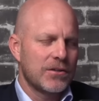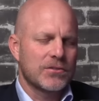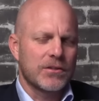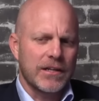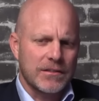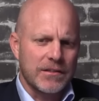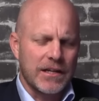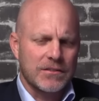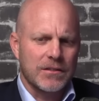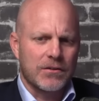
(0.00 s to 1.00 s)
So
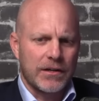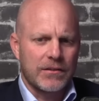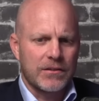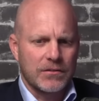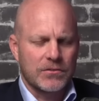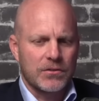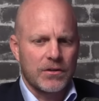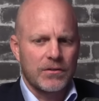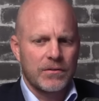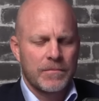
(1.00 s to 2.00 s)
that's a great thing to
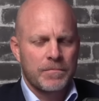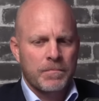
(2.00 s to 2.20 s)
know.